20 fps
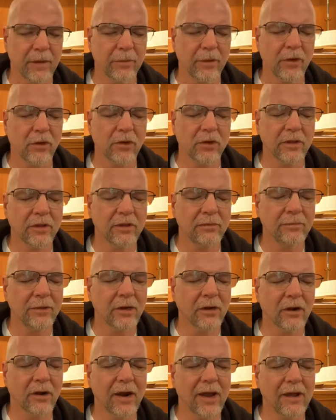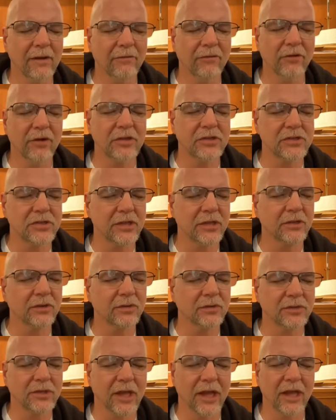May we look in the mirror every
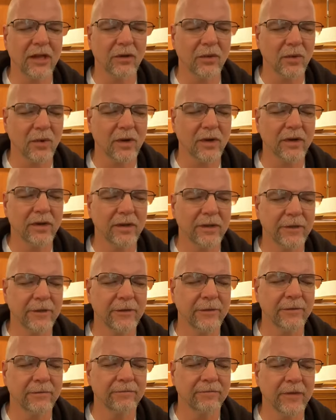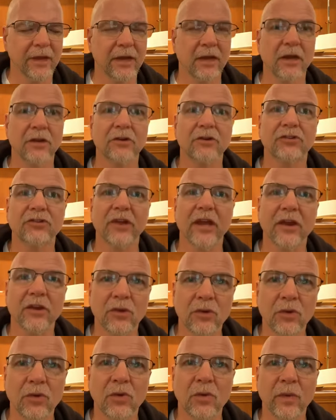single day, Lord, and understand
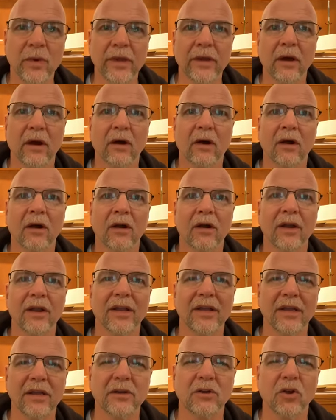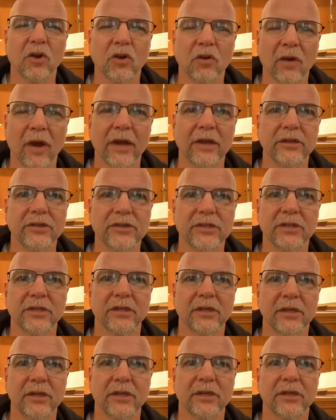who we are in Christ.
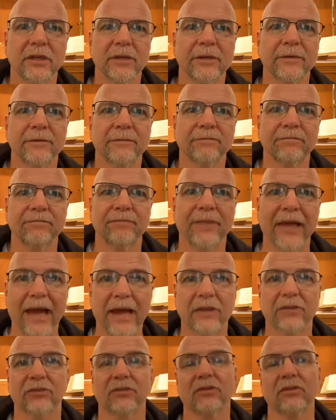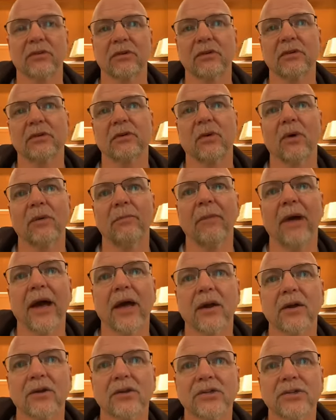That's what
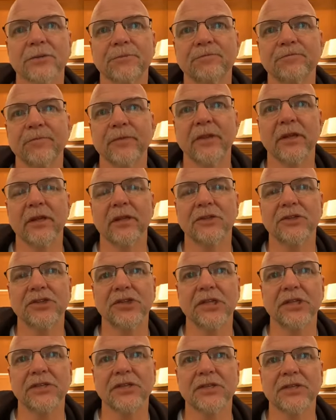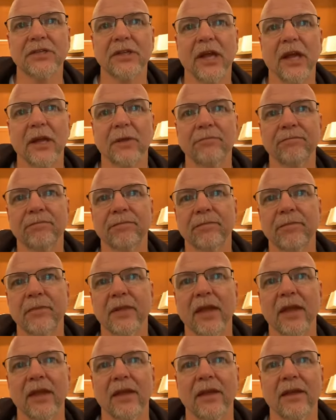matters. In Jesus' name.
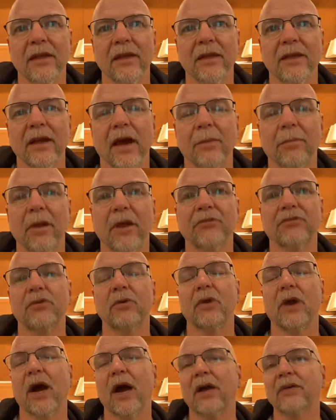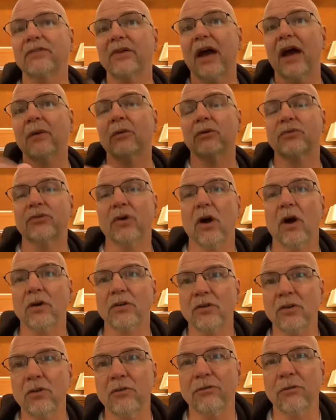God bless you guys. I will
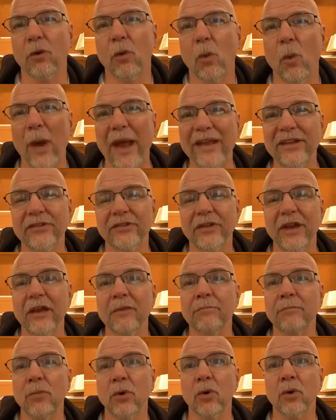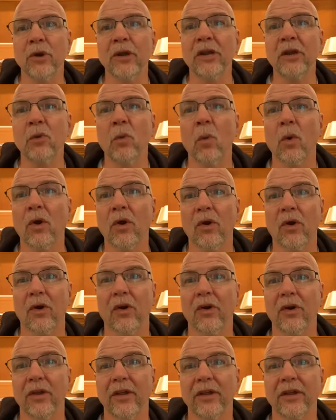talk to you for Wednesday morning
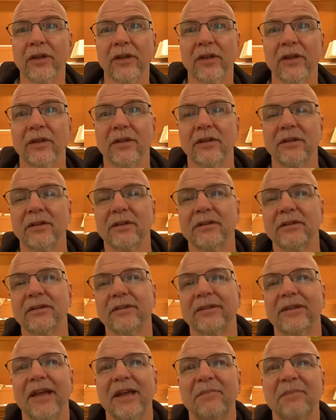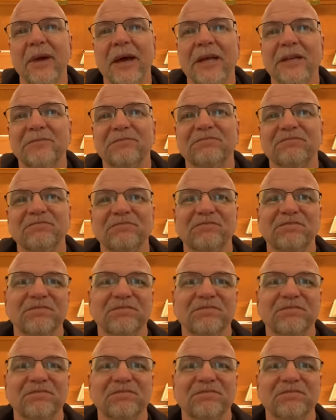word. Amen.